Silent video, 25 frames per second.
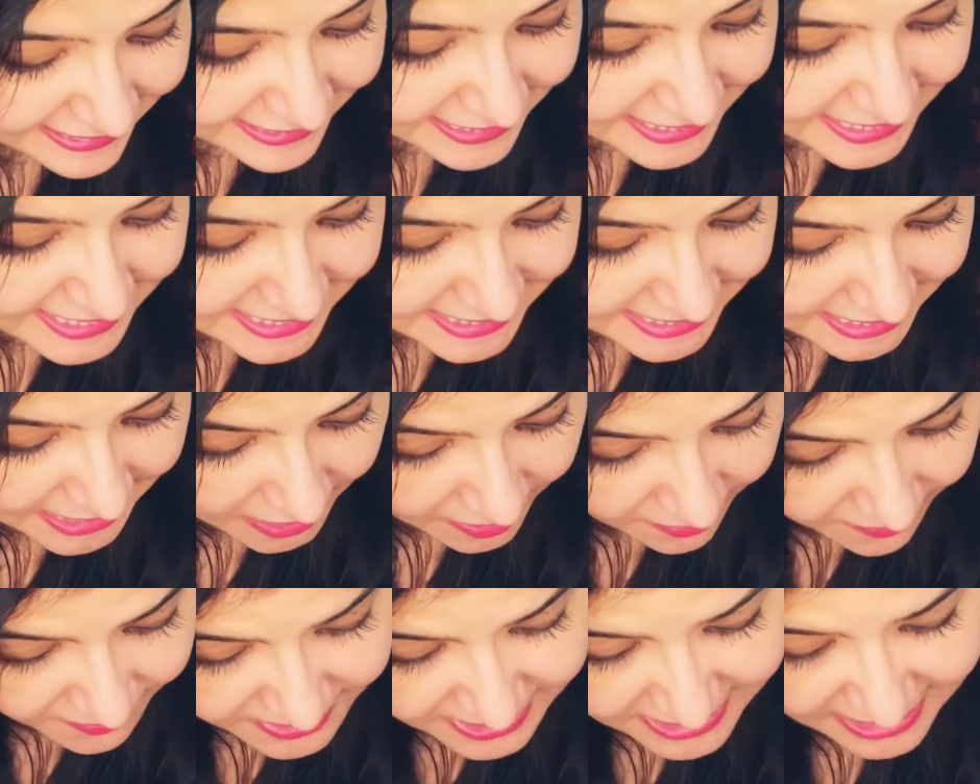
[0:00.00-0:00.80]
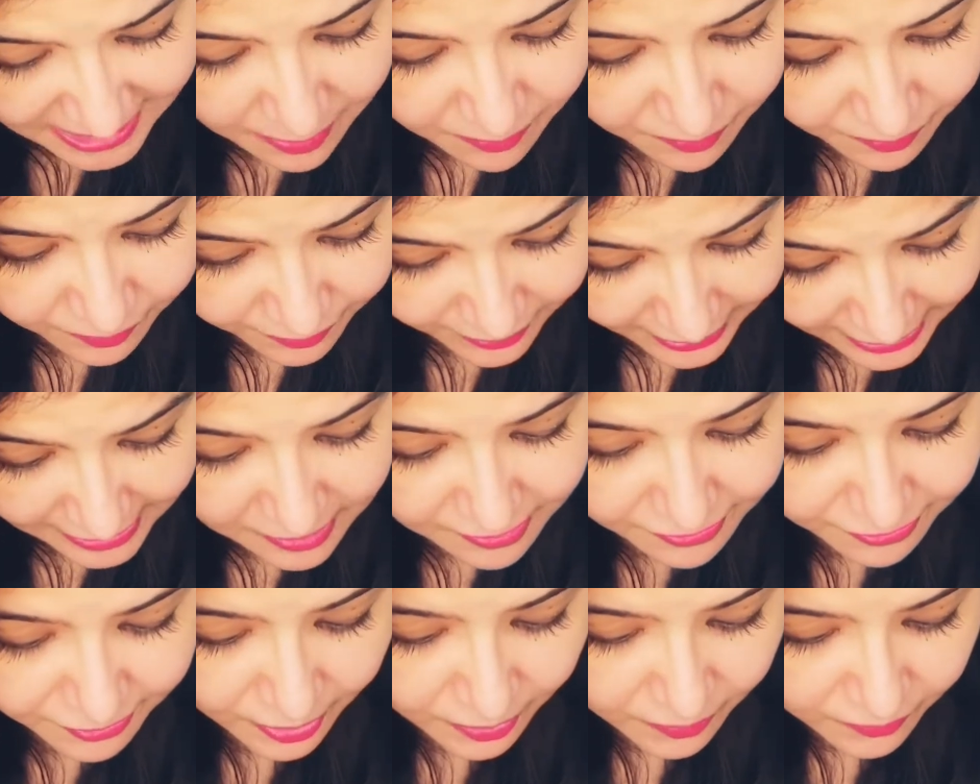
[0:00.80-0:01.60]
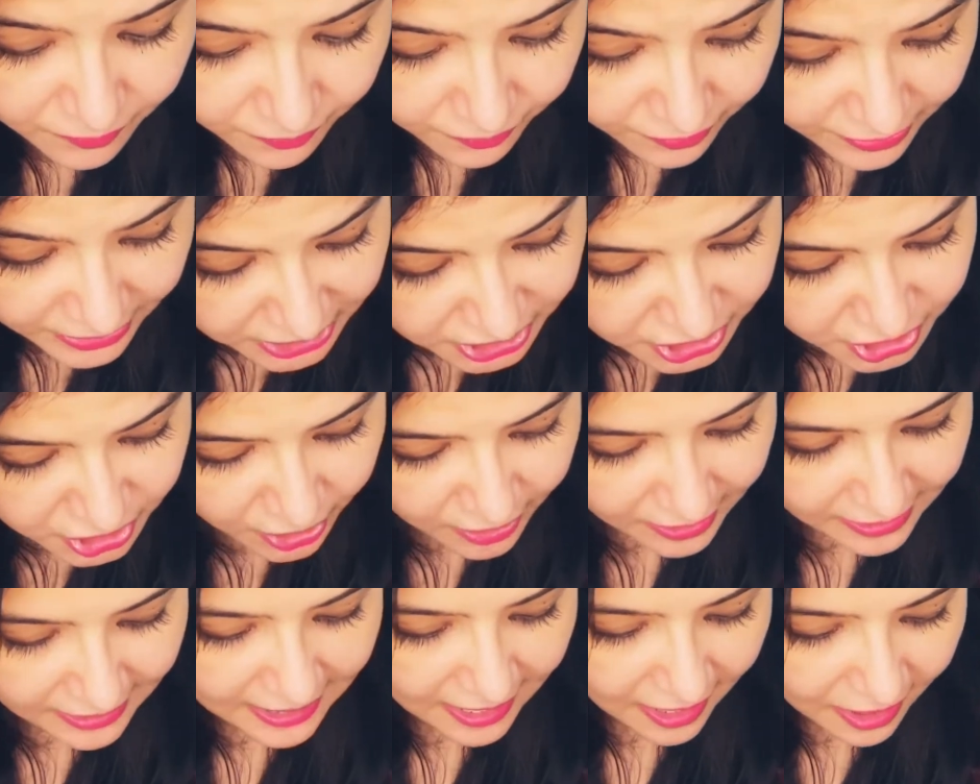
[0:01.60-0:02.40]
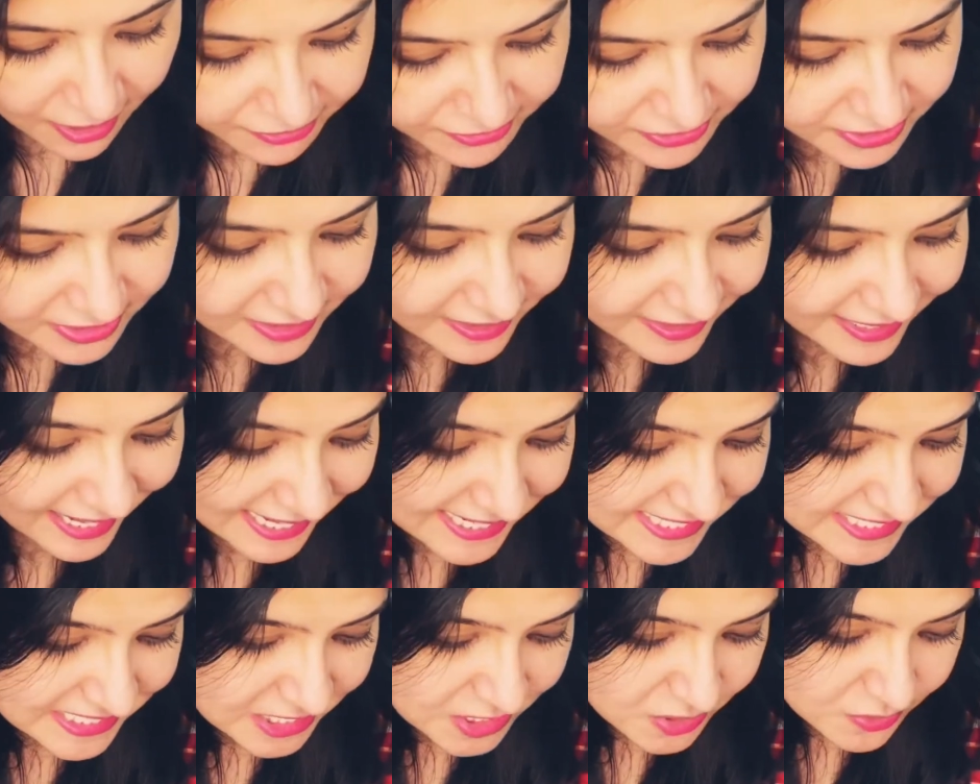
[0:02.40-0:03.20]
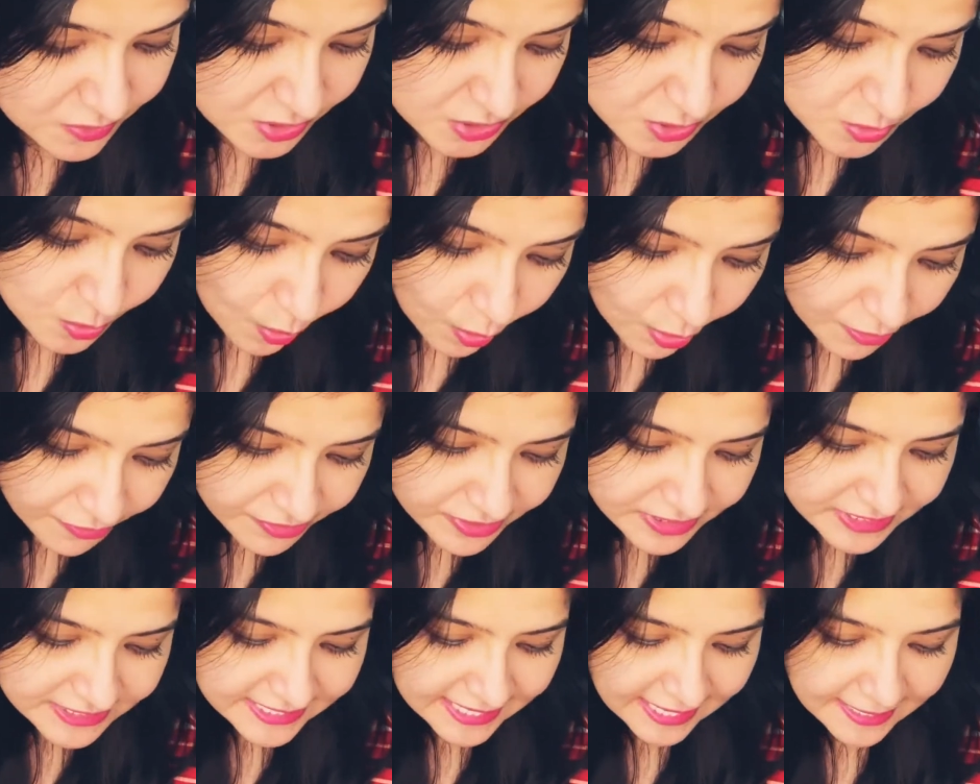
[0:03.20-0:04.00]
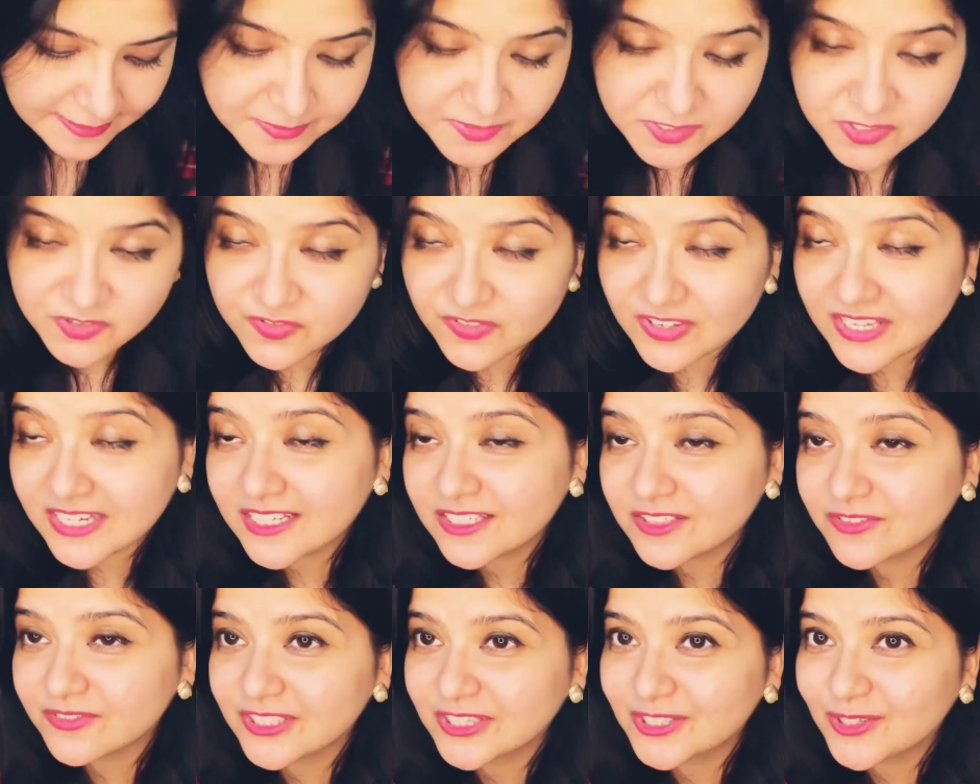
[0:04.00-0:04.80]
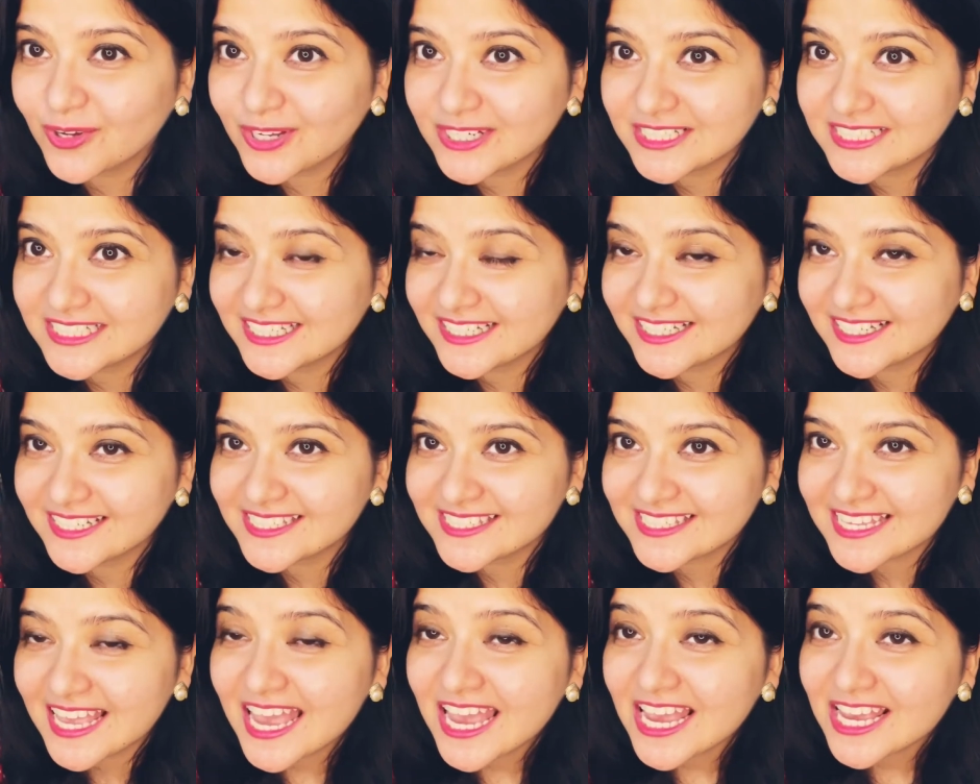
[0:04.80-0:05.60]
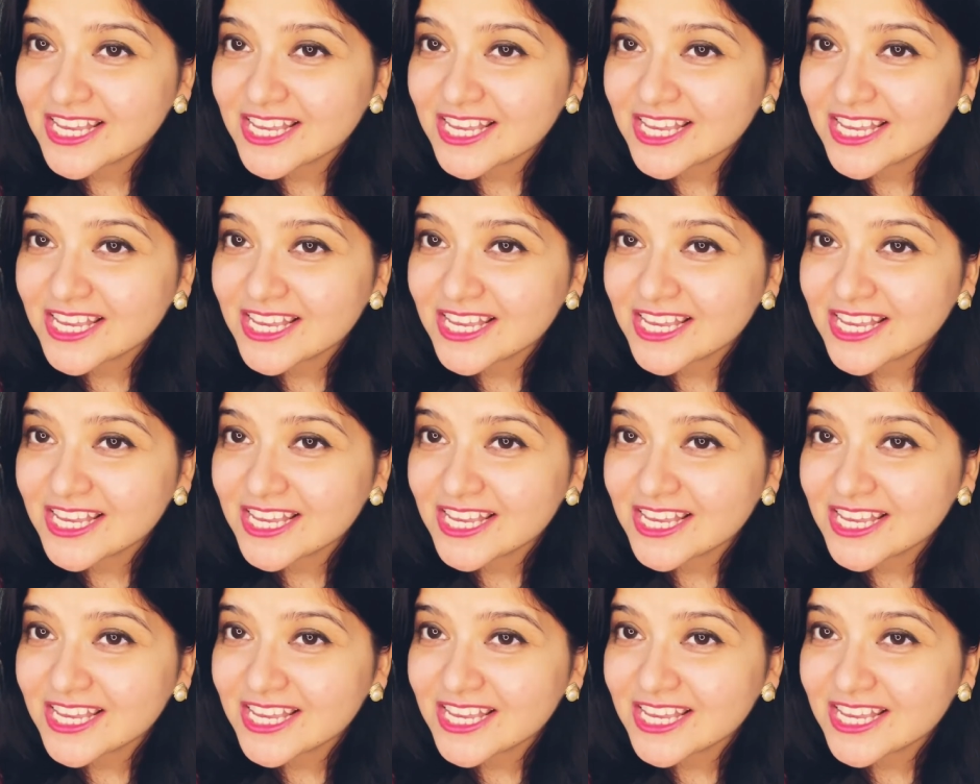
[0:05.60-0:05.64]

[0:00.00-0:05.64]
the self-same well from which your laughter rises was oftentimes filled with your tears.